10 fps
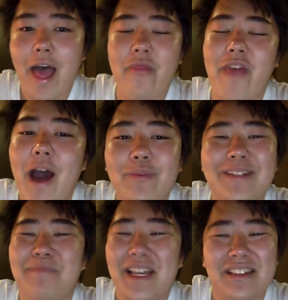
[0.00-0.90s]
And that
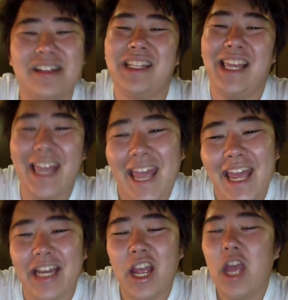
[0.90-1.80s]
was basically
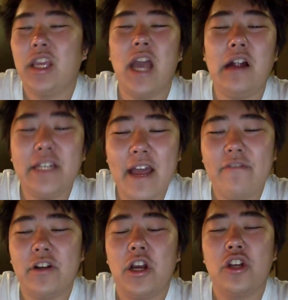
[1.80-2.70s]
it. Y'all
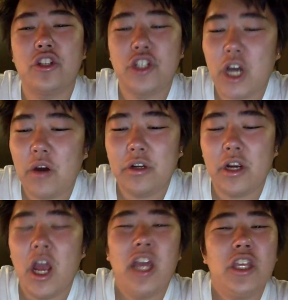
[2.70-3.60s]
never showed
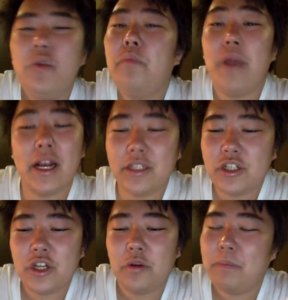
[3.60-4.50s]
her. You barely
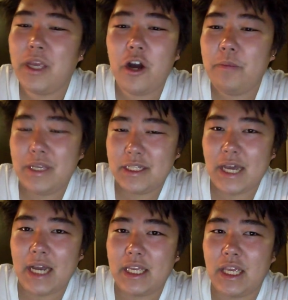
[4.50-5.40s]
showed Miho
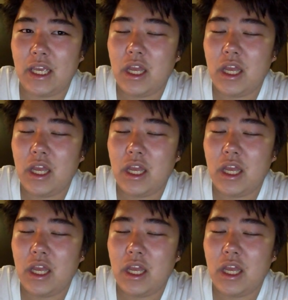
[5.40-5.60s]
Miyazaki.